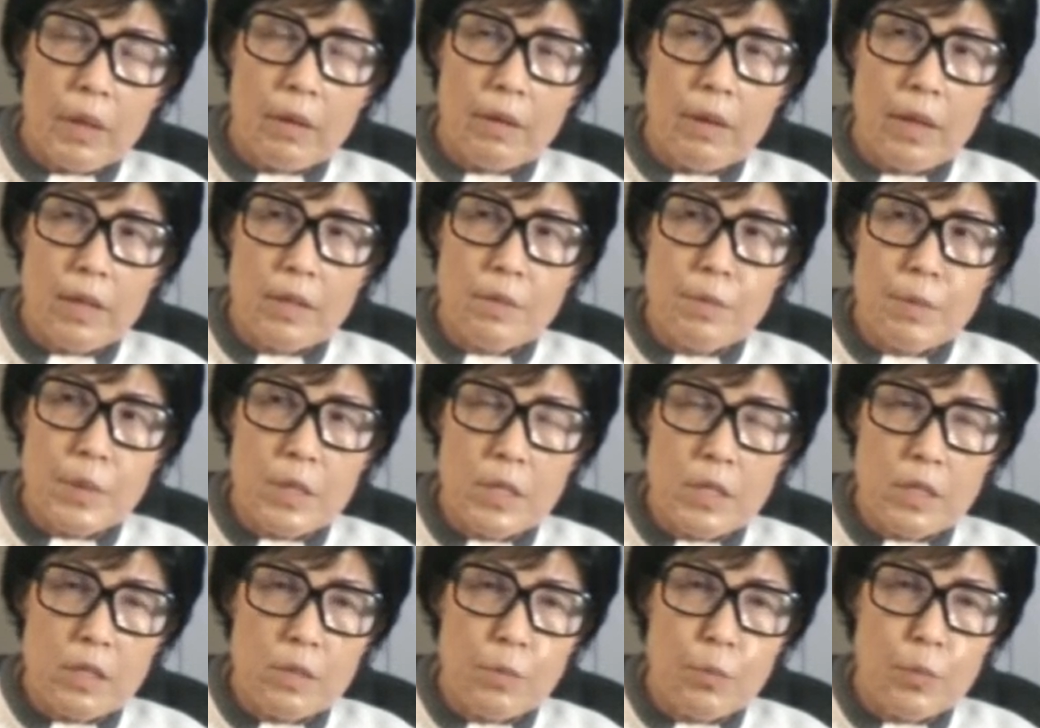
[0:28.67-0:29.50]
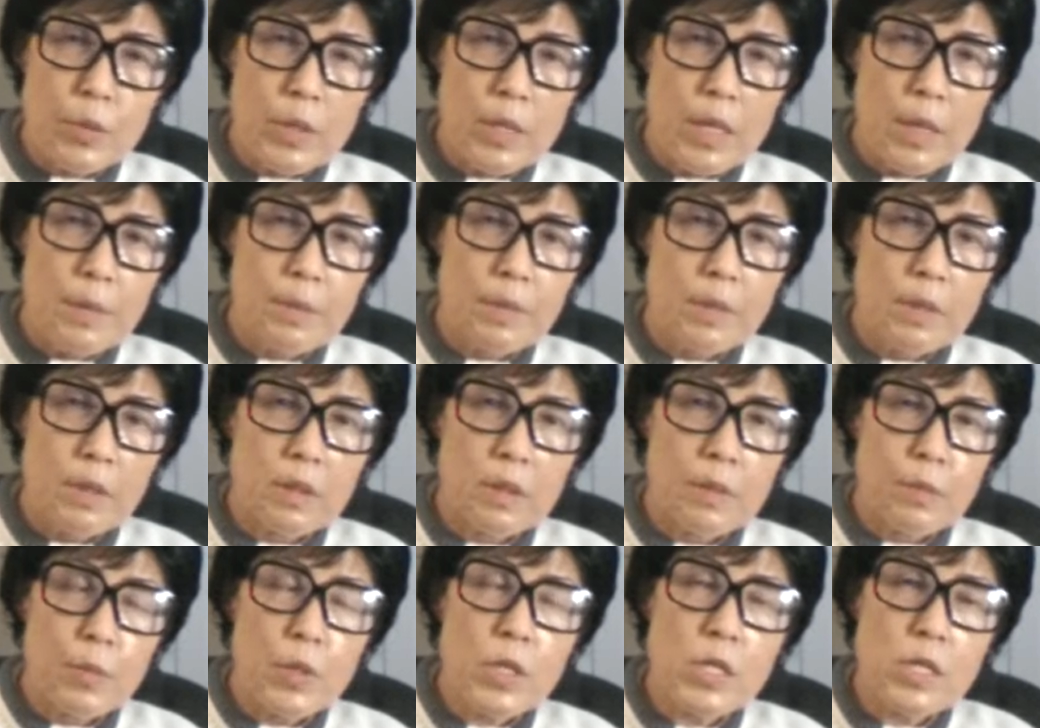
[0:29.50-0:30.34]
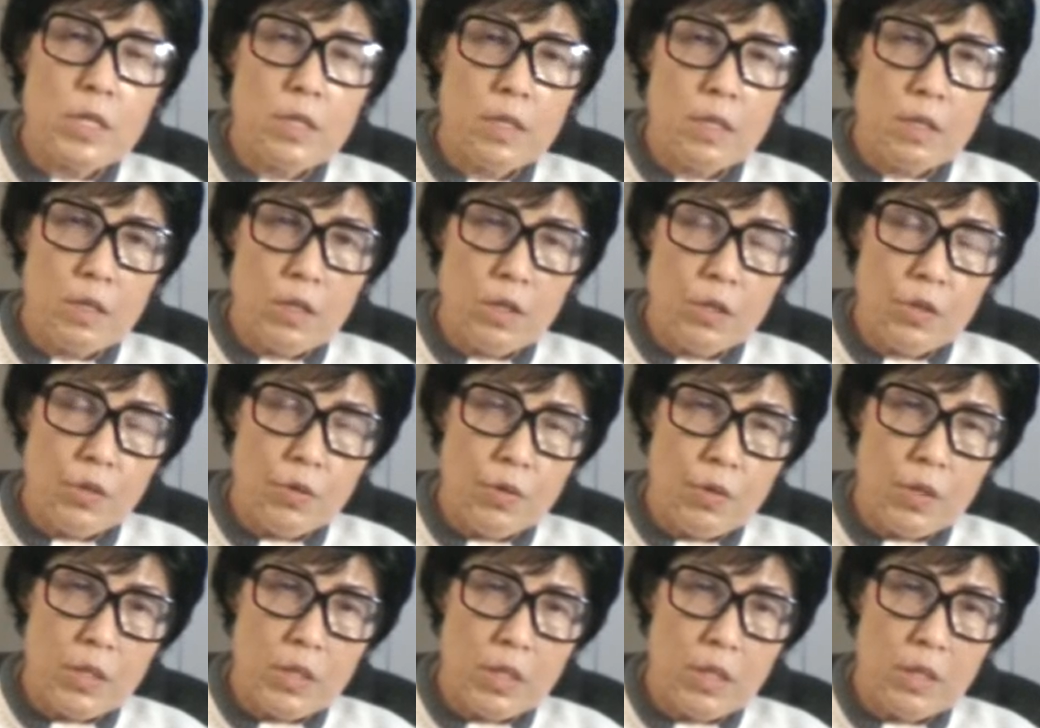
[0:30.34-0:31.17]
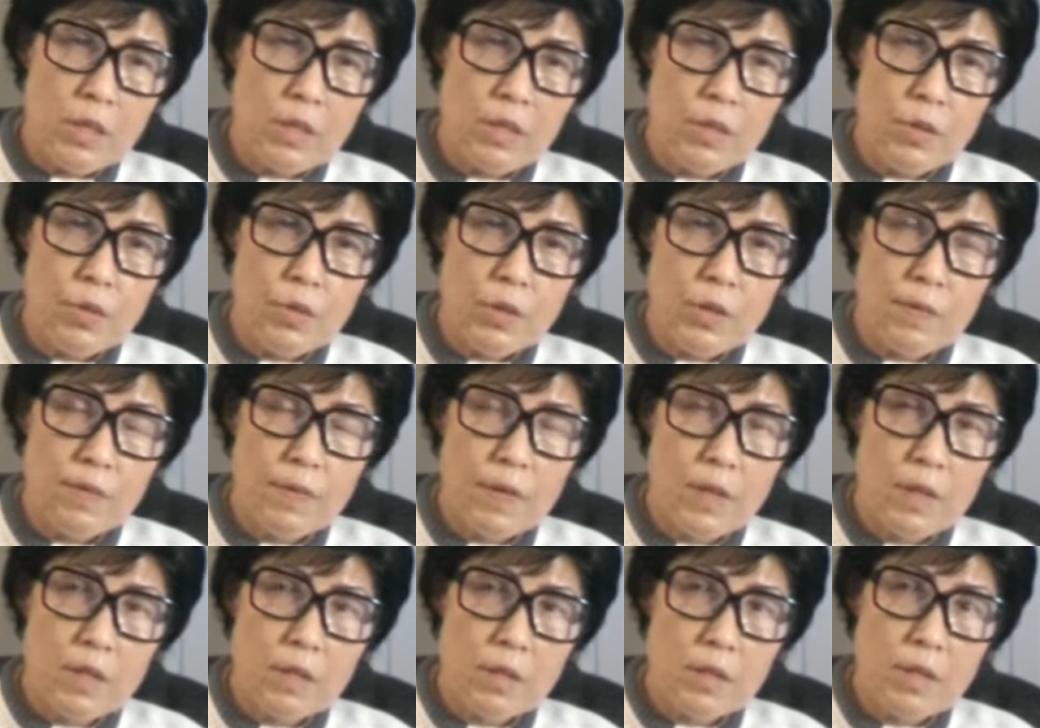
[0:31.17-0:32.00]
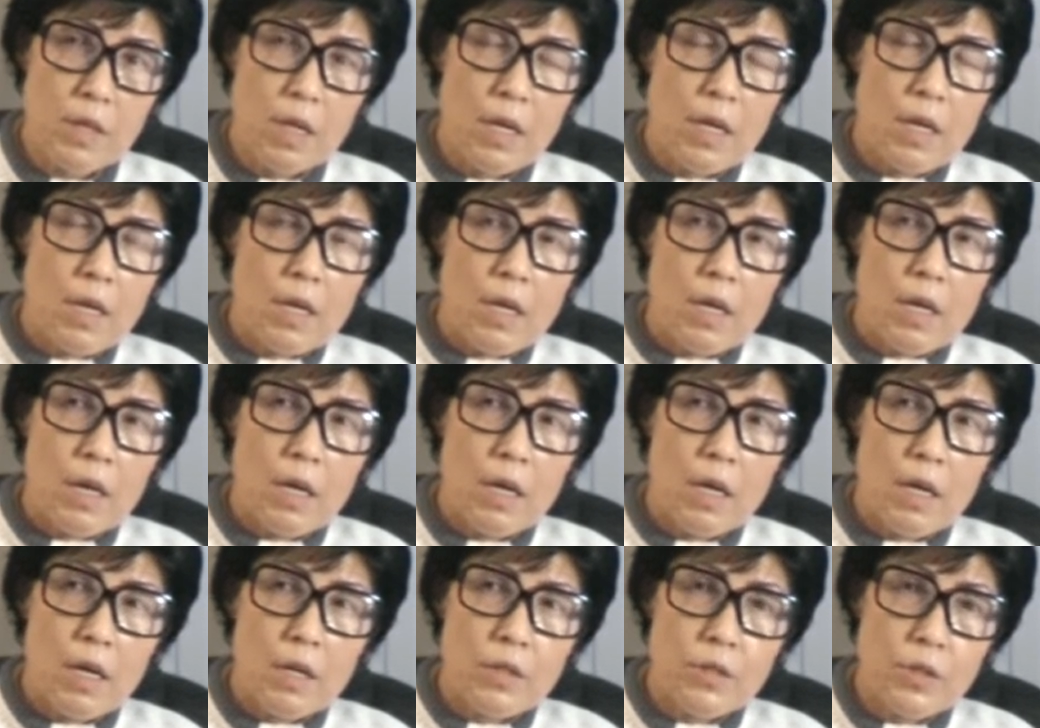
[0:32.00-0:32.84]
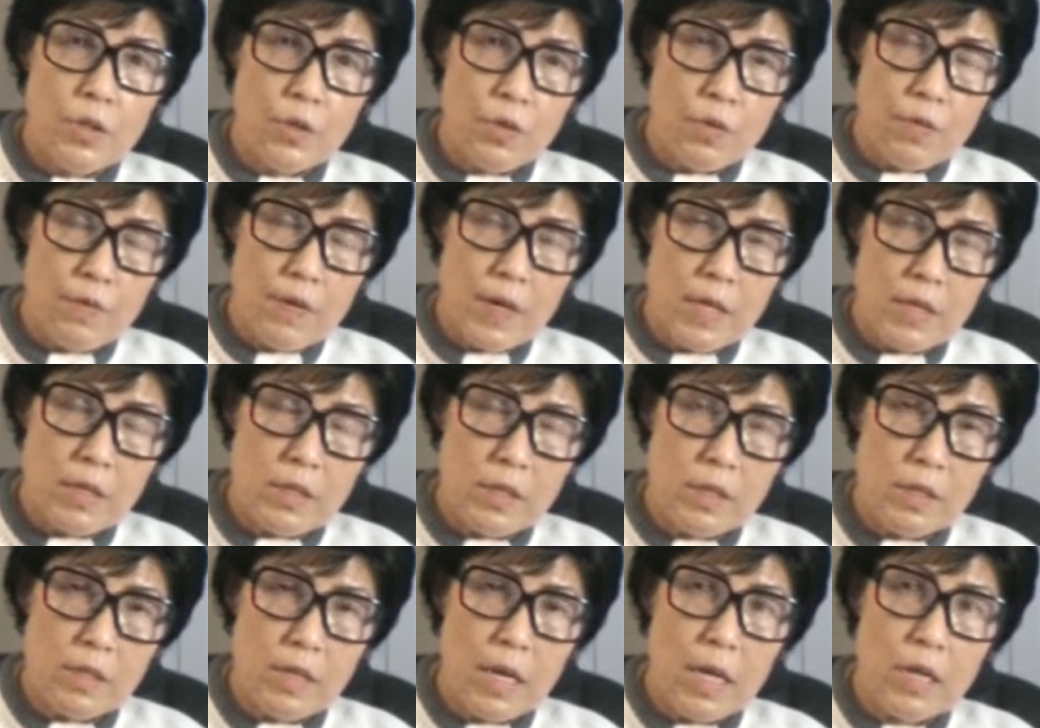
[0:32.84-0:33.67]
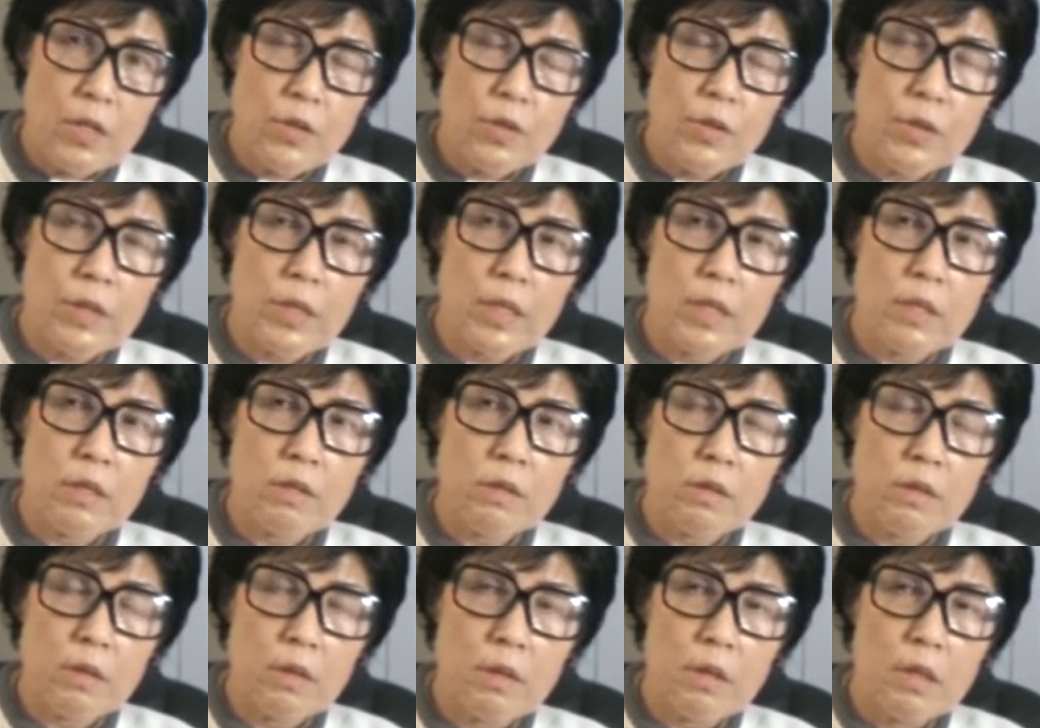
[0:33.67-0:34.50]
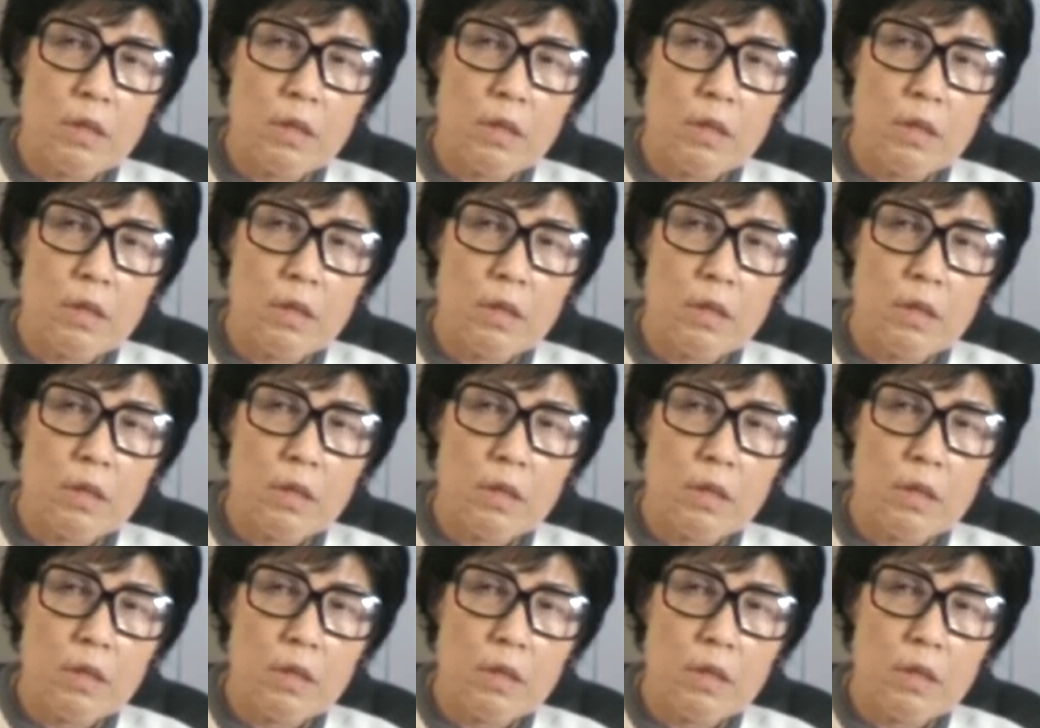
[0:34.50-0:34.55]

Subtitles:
Let me just bring up the emergency situation associated with this synovitis. Actually, it's